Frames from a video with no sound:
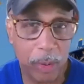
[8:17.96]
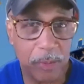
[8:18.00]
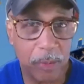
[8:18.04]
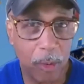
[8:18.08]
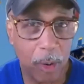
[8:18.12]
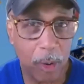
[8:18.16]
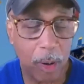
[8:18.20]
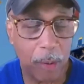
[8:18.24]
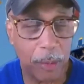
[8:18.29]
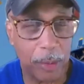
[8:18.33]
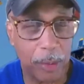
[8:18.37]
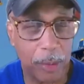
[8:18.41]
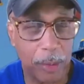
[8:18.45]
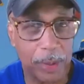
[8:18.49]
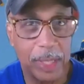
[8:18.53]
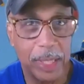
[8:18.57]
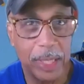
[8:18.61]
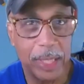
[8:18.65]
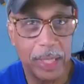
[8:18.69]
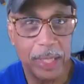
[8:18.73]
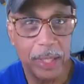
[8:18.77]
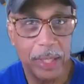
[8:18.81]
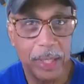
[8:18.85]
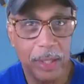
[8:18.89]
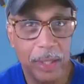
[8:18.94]
going
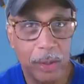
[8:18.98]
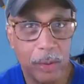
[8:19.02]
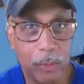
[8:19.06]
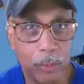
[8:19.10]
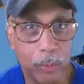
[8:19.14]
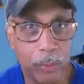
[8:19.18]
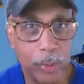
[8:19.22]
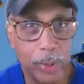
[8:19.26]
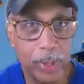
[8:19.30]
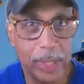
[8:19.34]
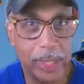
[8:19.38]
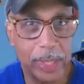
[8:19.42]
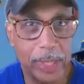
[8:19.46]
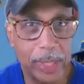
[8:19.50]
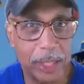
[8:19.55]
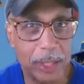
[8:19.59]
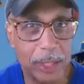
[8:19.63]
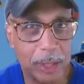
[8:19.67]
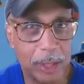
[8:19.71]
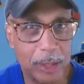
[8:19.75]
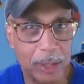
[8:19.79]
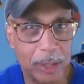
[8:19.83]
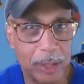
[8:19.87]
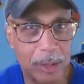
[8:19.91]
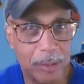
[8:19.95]
forward,
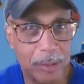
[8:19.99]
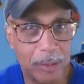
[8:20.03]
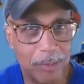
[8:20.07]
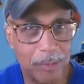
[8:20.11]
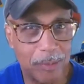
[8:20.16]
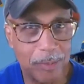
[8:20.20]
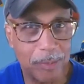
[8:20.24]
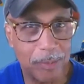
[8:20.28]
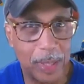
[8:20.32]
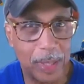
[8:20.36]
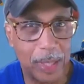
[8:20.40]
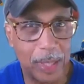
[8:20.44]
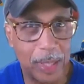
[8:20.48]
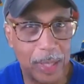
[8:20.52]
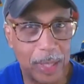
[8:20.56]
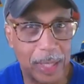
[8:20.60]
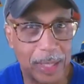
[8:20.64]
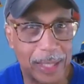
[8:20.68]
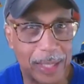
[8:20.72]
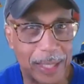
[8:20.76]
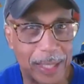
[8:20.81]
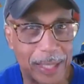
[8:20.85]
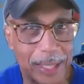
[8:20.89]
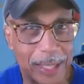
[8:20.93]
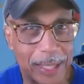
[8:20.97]
really is
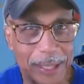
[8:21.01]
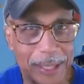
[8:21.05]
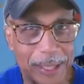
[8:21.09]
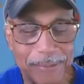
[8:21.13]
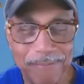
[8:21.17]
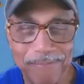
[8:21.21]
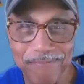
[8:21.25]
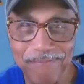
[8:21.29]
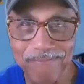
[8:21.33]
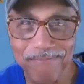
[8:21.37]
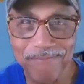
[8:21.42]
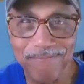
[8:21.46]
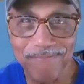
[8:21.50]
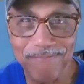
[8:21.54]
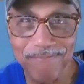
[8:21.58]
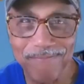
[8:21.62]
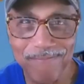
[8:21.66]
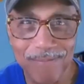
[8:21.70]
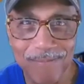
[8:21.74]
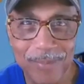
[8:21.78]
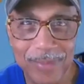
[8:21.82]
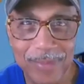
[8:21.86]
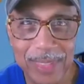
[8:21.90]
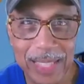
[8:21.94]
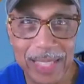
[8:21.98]
being uh,
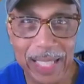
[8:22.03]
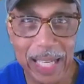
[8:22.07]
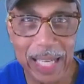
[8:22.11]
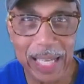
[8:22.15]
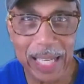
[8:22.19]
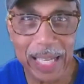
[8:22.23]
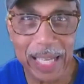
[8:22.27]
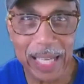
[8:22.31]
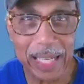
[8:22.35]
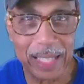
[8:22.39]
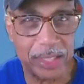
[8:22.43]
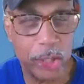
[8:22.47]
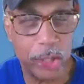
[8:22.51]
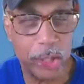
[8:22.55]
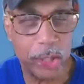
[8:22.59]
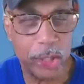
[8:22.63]
kind